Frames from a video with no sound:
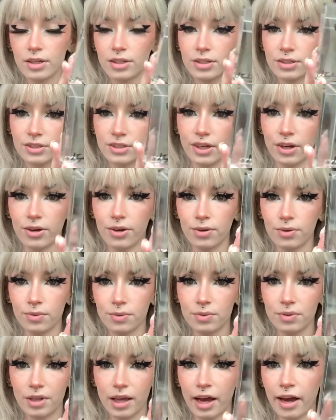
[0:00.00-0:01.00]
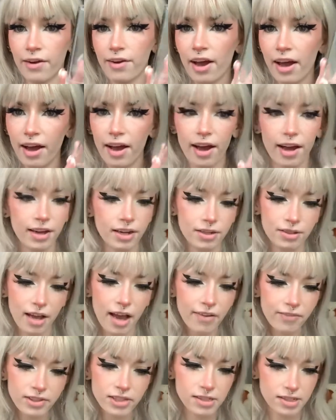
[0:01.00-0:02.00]
So I
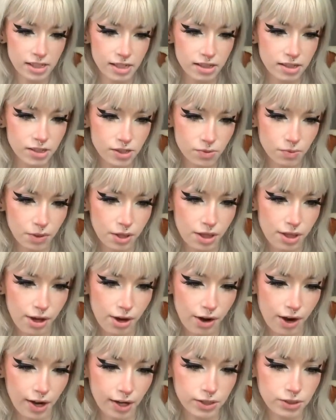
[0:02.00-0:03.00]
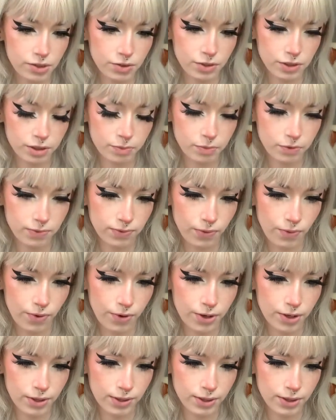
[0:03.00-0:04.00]
haven't seen this one there actually
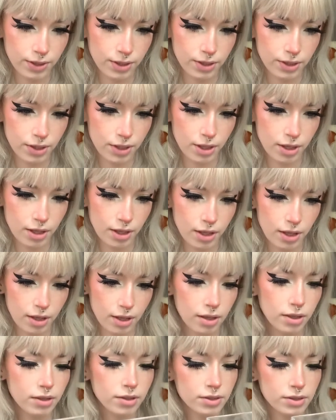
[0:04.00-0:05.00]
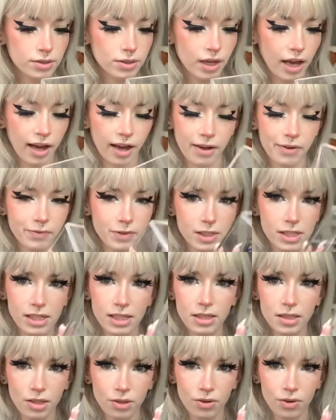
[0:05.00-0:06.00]
before. I haven't
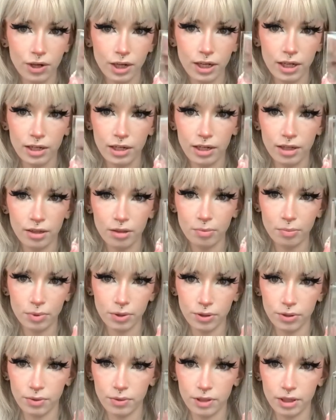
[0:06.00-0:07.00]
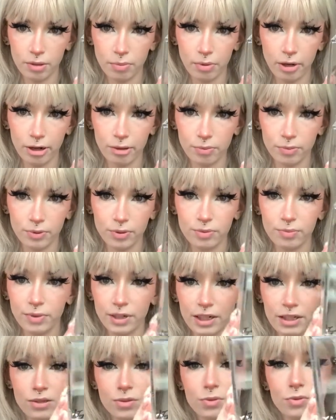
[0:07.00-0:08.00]
seen the green and the blue and the purple, but
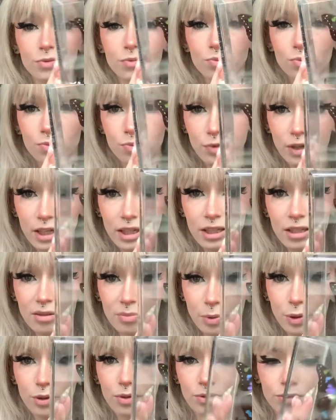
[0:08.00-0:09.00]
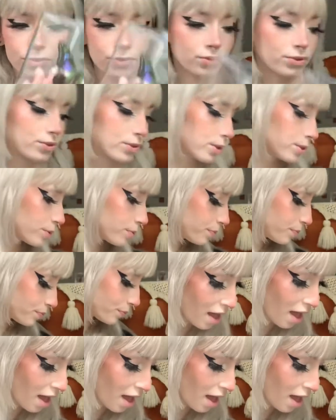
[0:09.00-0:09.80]
it's really beautiful.